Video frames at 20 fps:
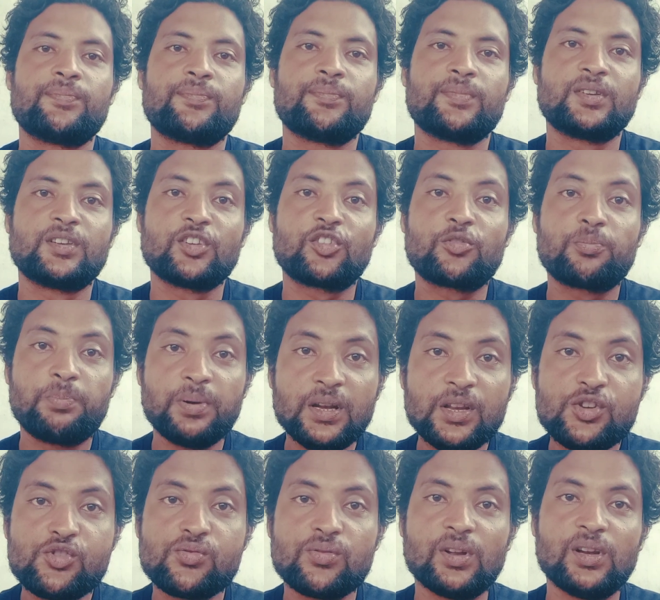But the
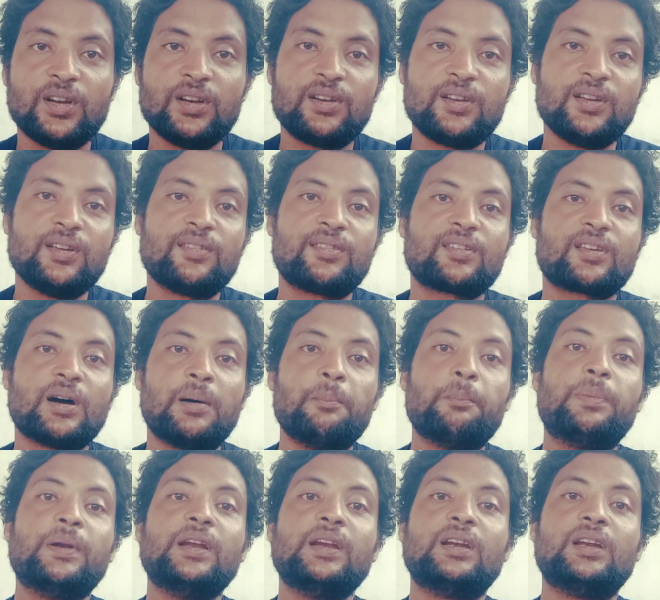spirituality is
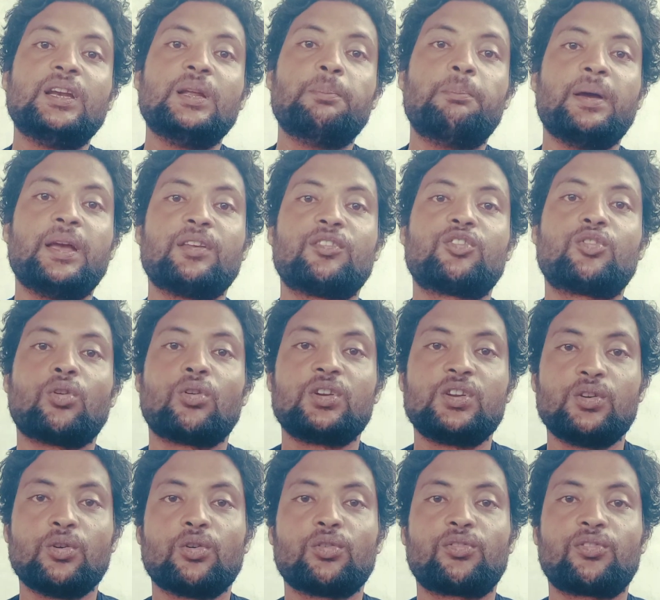completely based on
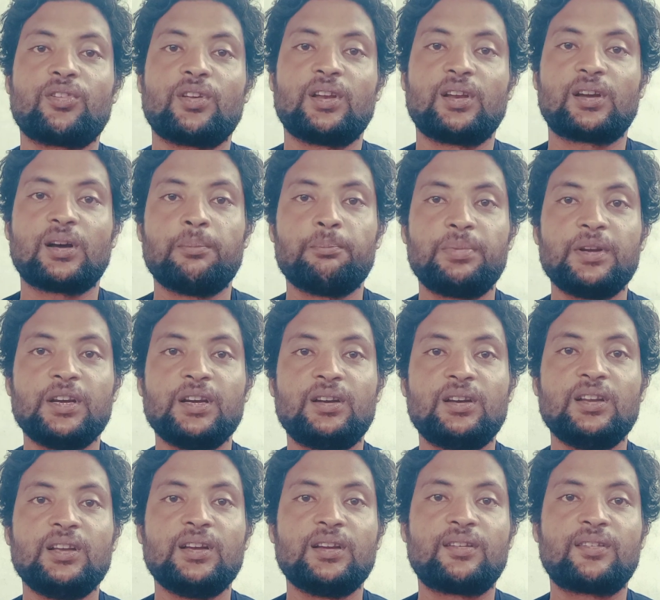yourself.
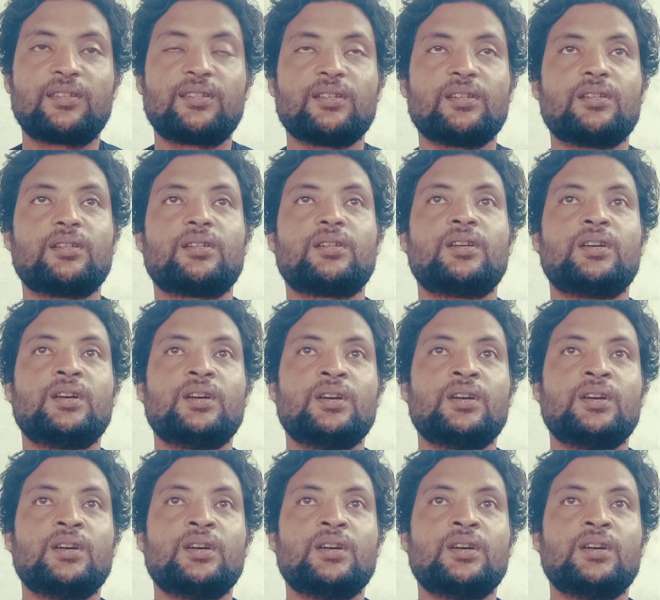Completely, it's a